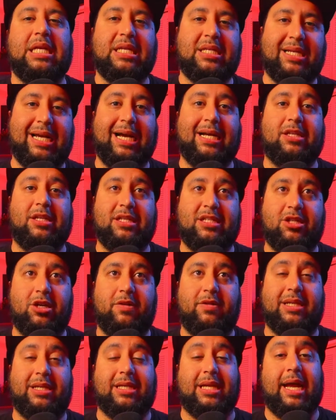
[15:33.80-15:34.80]
guy
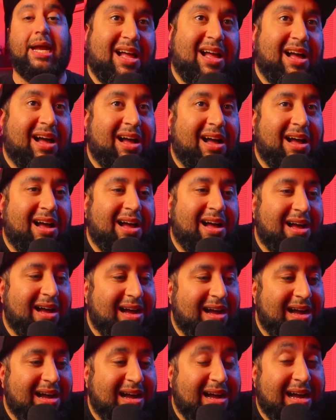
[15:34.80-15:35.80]
deserves it. It's like,
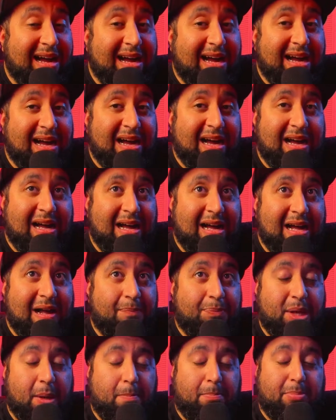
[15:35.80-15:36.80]

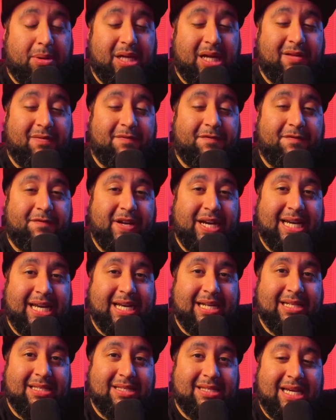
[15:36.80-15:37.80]
the plot
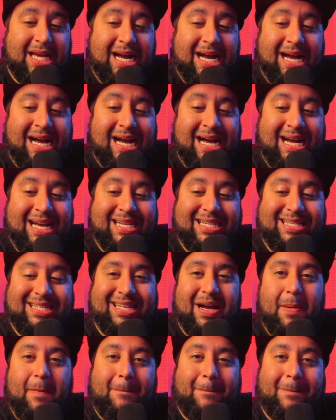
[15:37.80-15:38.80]
thickens, guys.
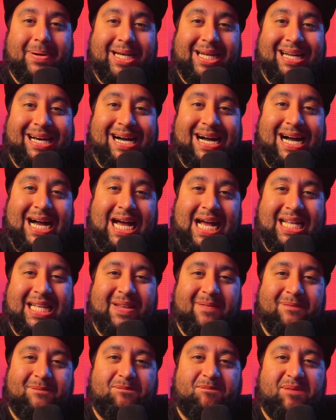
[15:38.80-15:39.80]
The
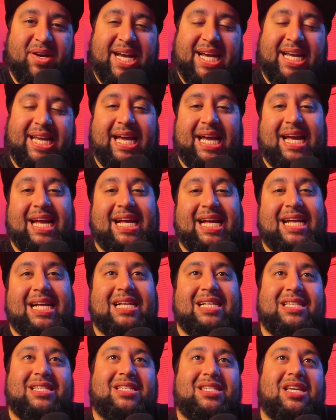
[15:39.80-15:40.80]
plot thickens.
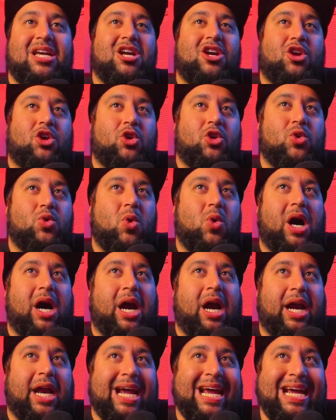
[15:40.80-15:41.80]
You
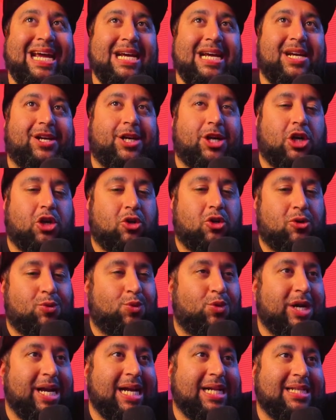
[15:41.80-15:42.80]

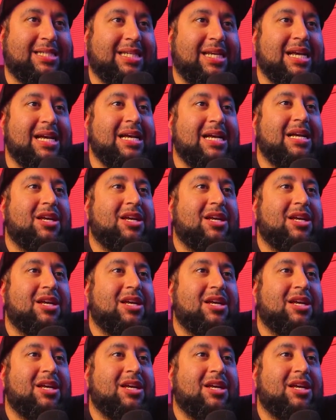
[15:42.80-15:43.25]
are incorrect.